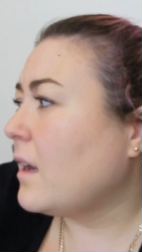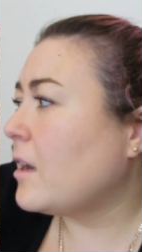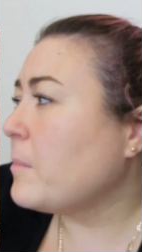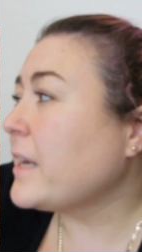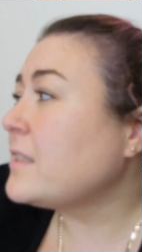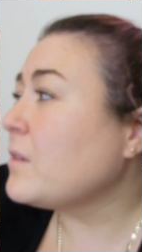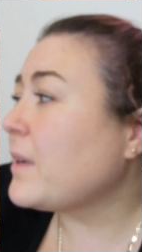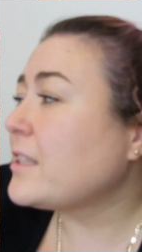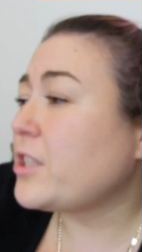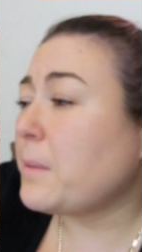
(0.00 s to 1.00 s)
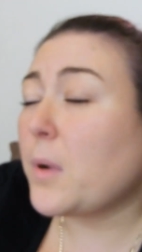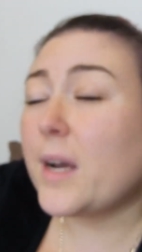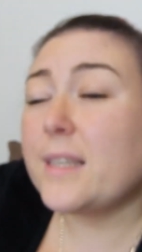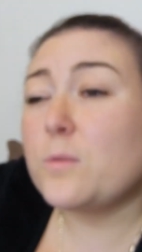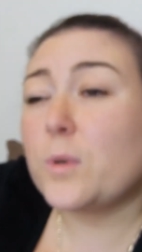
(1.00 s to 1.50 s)
Um, I don't actually
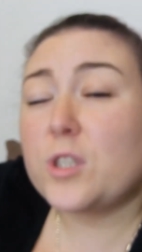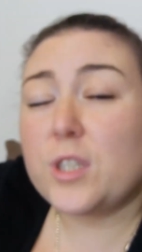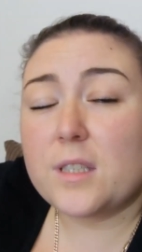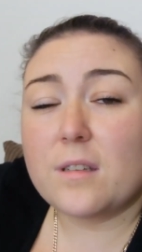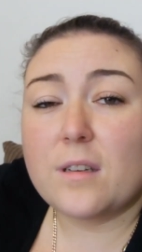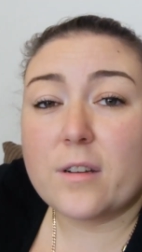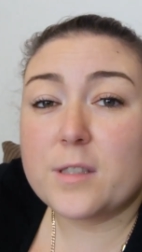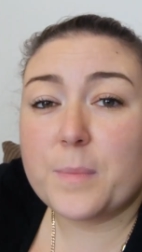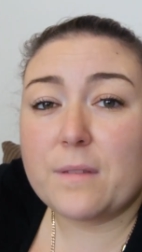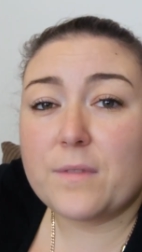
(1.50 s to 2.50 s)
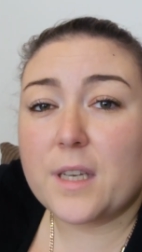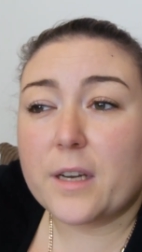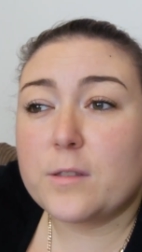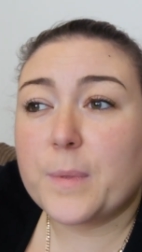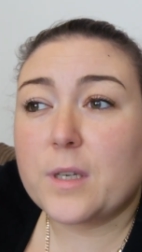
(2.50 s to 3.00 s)
mind watching her spinning
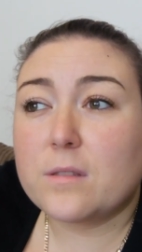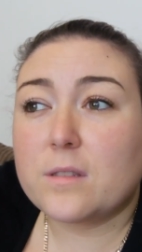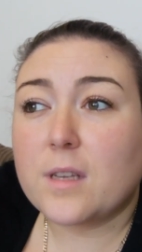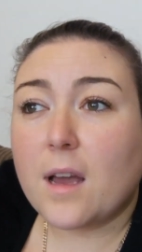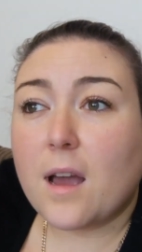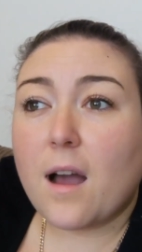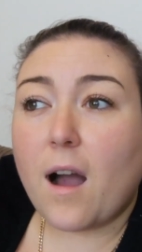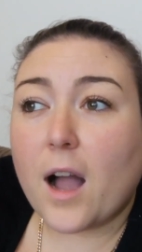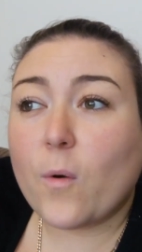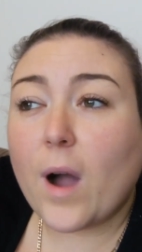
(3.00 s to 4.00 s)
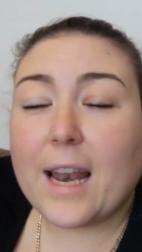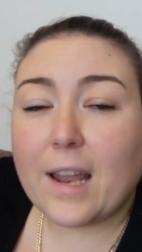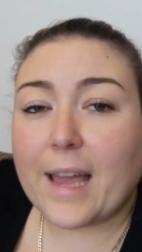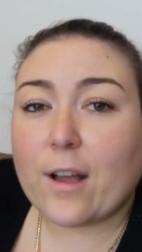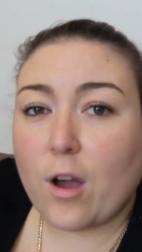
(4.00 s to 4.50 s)
videos because I quite
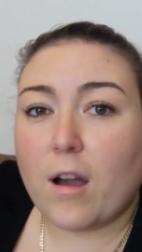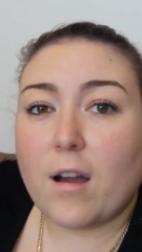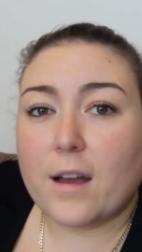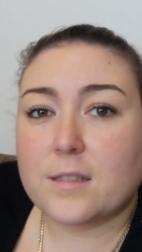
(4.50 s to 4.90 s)
like her